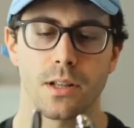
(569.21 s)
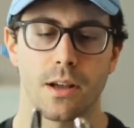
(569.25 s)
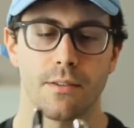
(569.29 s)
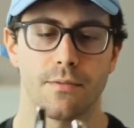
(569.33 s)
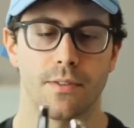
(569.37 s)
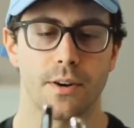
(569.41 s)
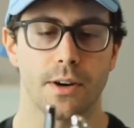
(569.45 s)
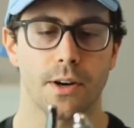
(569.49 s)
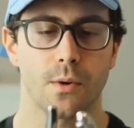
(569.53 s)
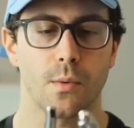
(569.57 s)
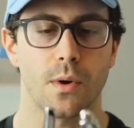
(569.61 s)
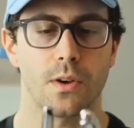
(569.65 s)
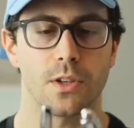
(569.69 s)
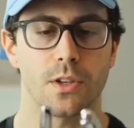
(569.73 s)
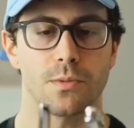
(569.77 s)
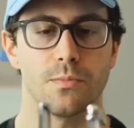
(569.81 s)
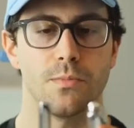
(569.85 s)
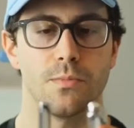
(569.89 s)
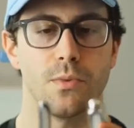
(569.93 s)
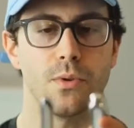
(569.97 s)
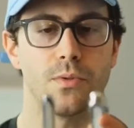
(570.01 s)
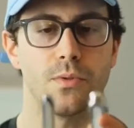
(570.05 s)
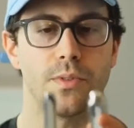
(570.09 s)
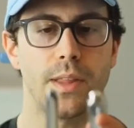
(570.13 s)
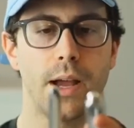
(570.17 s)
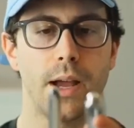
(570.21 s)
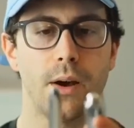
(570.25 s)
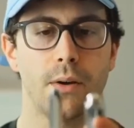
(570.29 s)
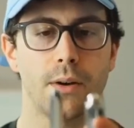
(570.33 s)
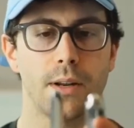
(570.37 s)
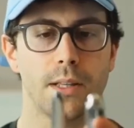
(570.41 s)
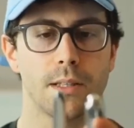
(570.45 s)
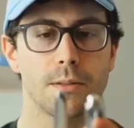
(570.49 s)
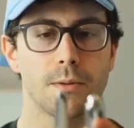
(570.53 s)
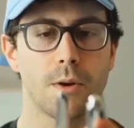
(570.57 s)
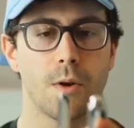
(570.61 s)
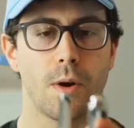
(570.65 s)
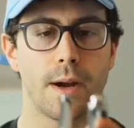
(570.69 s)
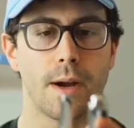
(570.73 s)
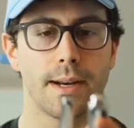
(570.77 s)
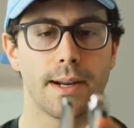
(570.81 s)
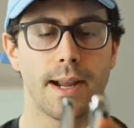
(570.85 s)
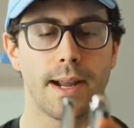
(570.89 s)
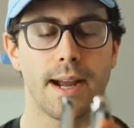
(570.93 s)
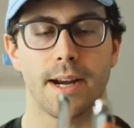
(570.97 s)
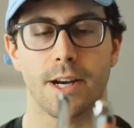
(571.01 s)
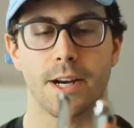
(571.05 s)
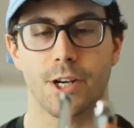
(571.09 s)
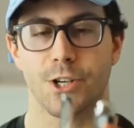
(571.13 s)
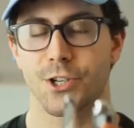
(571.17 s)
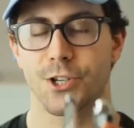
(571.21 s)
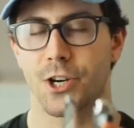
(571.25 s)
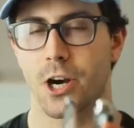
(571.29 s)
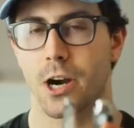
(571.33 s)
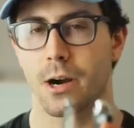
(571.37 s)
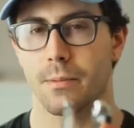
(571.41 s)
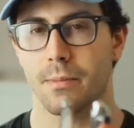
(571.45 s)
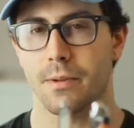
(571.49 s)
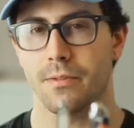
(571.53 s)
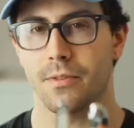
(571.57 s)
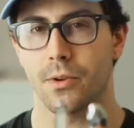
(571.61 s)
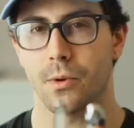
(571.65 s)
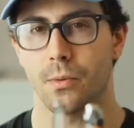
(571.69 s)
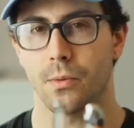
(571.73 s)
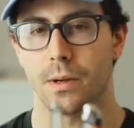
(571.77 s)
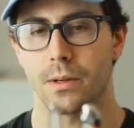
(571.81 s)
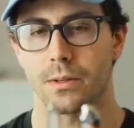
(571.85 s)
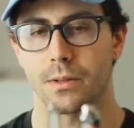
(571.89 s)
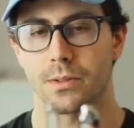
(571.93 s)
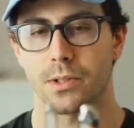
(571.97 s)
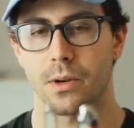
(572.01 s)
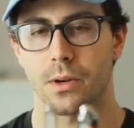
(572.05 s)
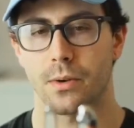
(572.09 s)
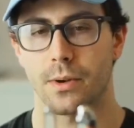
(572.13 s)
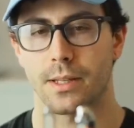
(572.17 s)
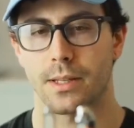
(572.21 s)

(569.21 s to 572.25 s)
It's not very well smoothed out. It's quite kind of sharp, if you will.